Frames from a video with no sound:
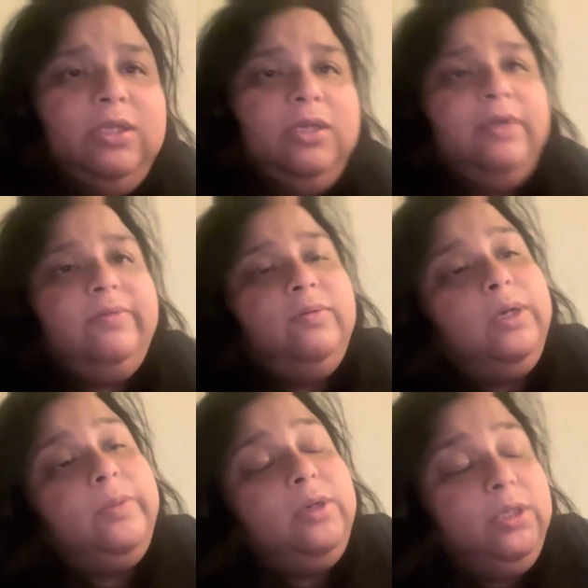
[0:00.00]
then I have to wake
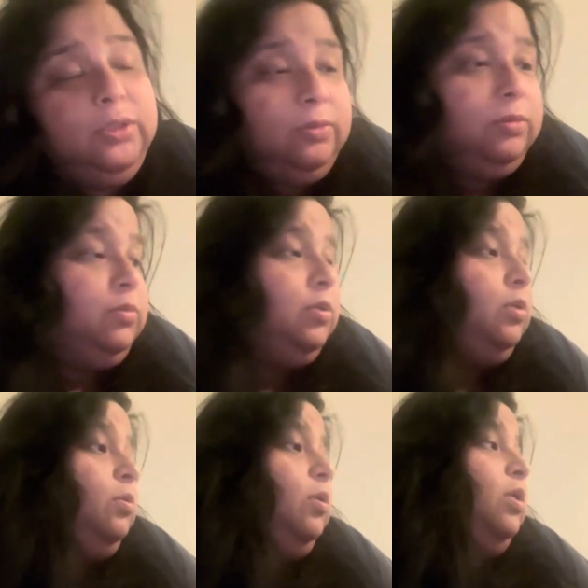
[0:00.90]
up early tomorrow morning
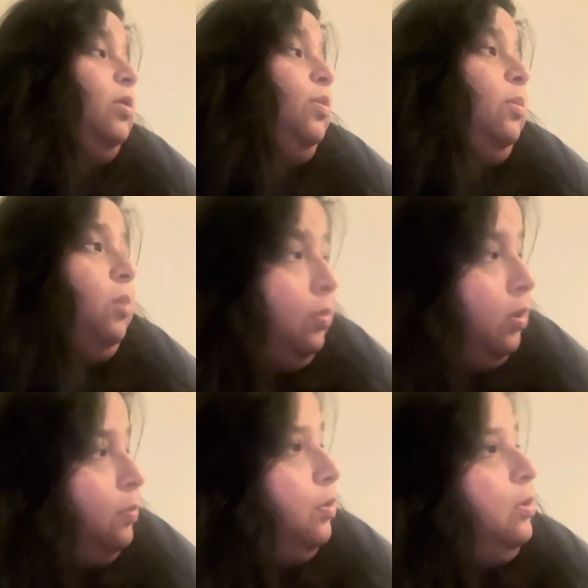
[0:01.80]
because I have to wake mom up